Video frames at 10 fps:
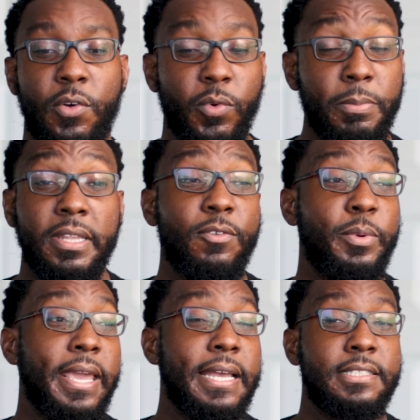We believed
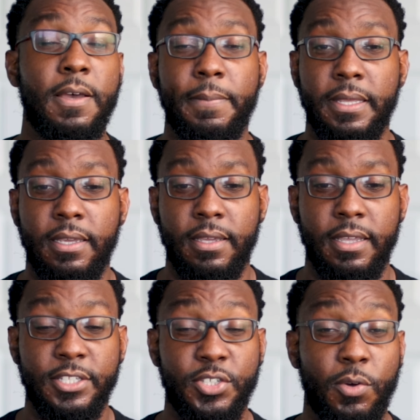we had something,
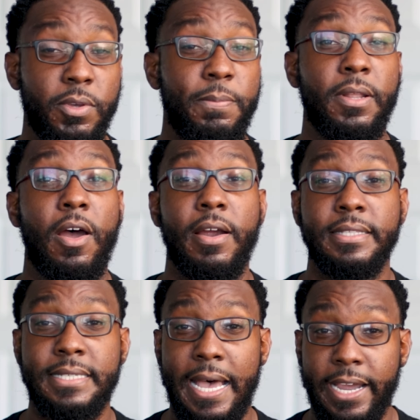and so we put our
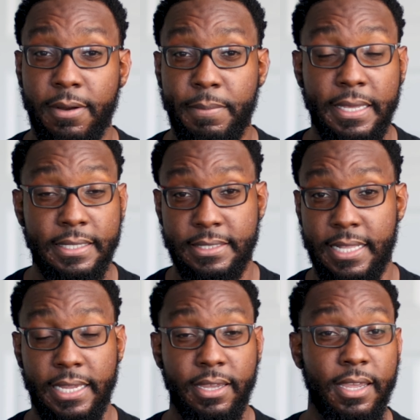entire being into
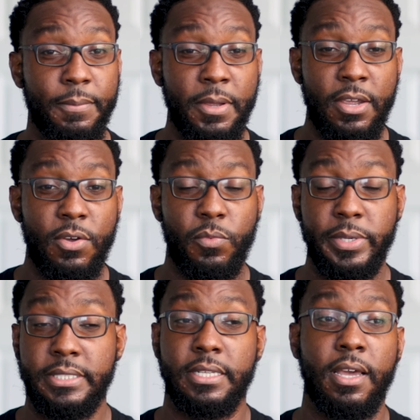that game. We
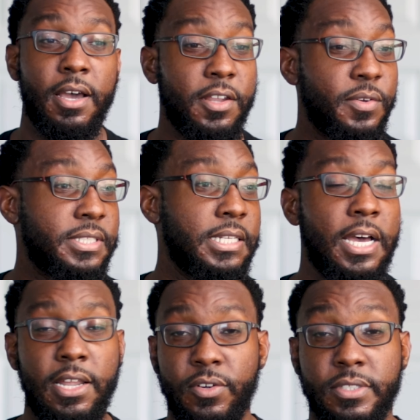sent hundreds and
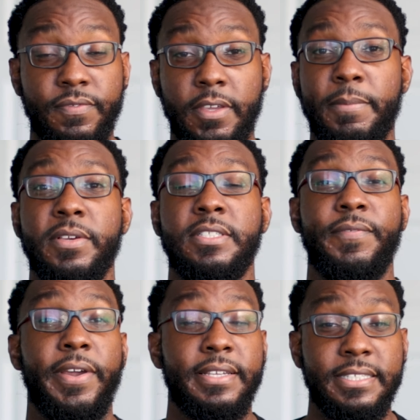hundreds of emails to
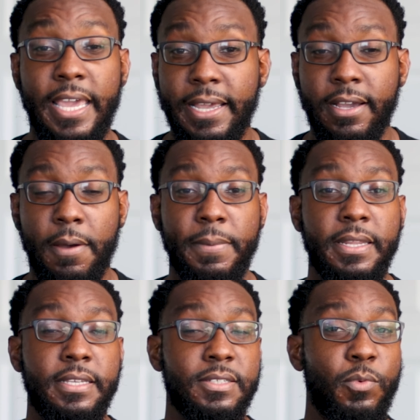various game
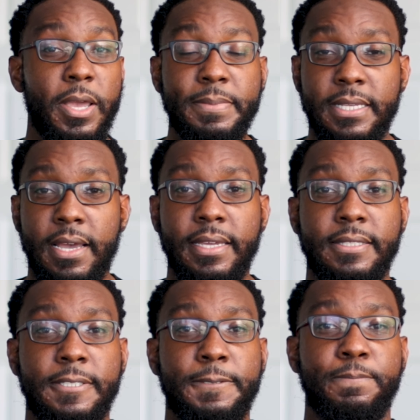companies and
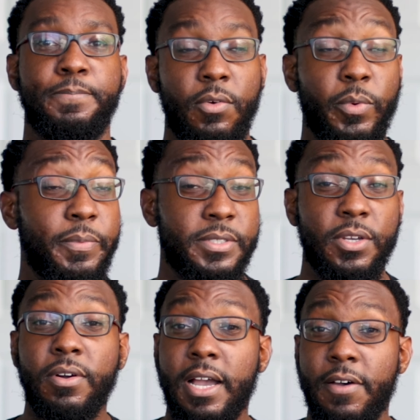websites. We were
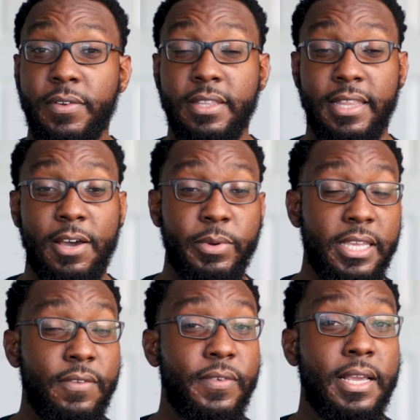so confident that we
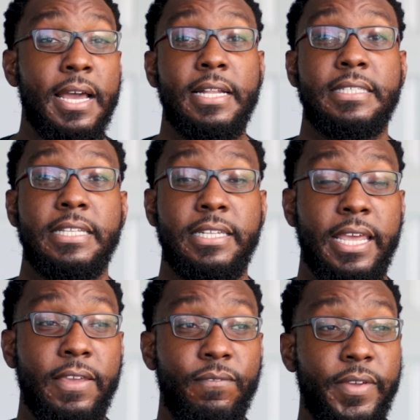even contacted
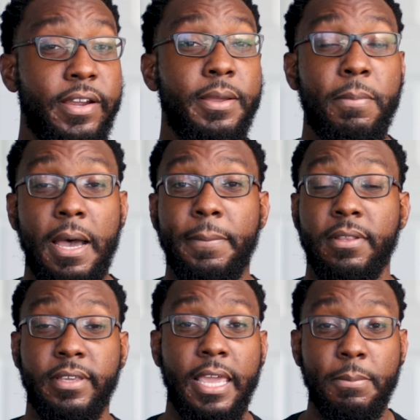a very
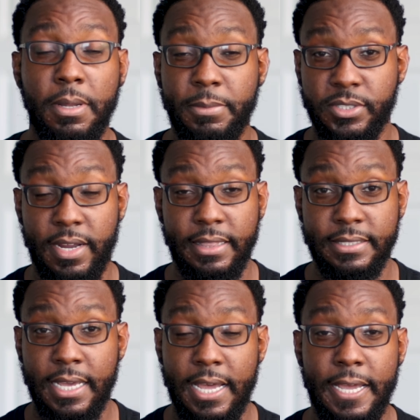popular game publisher at the
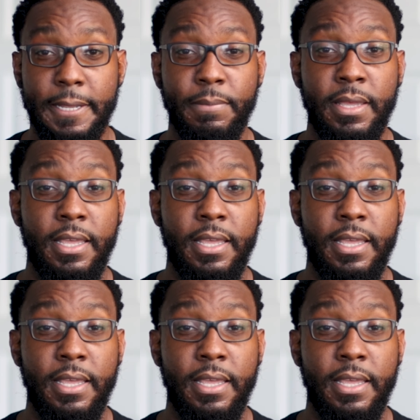time